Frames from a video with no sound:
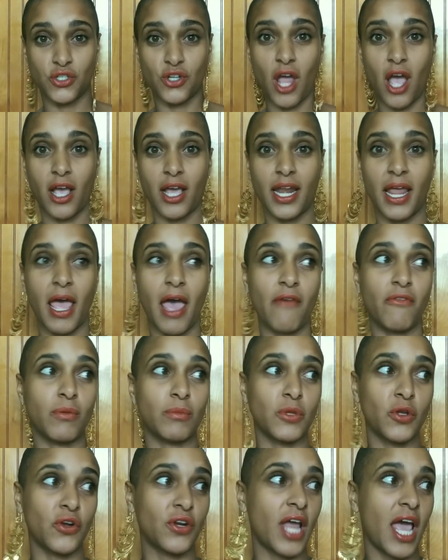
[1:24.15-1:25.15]
You're not going to have
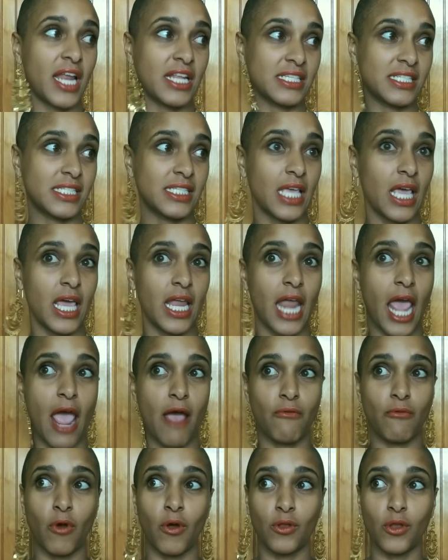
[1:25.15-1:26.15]
them learn how to sit
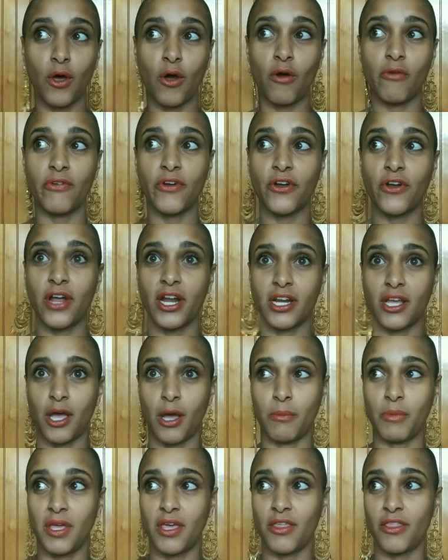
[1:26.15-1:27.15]
and roll over and
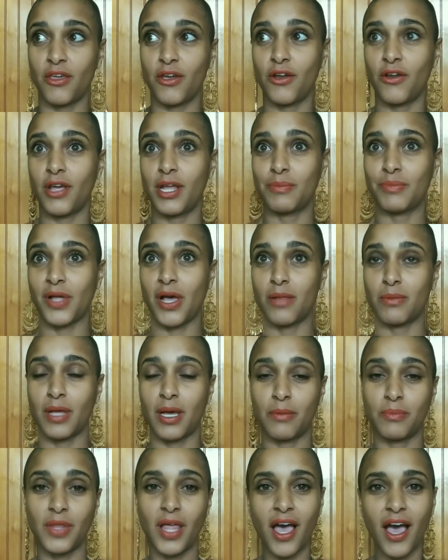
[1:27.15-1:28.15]
come hither and blah,
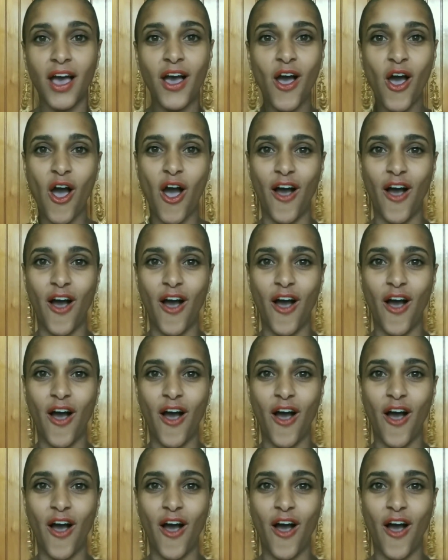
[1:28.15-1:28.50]
blah, blah,